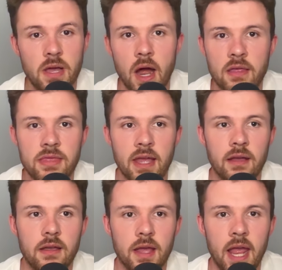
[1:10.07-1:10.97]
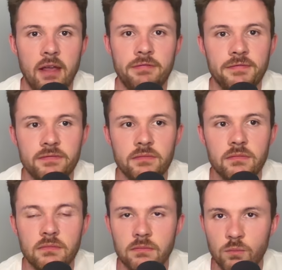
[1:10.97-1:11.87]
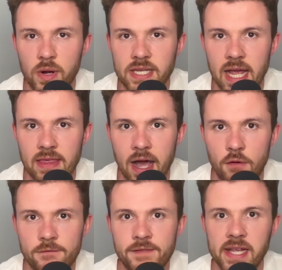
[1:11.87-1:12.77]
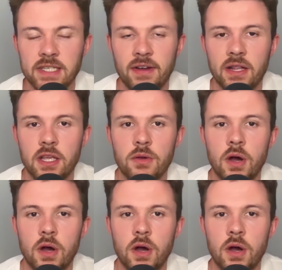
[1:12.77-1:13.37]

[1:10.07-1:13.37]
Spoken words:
I think if we take that on face value,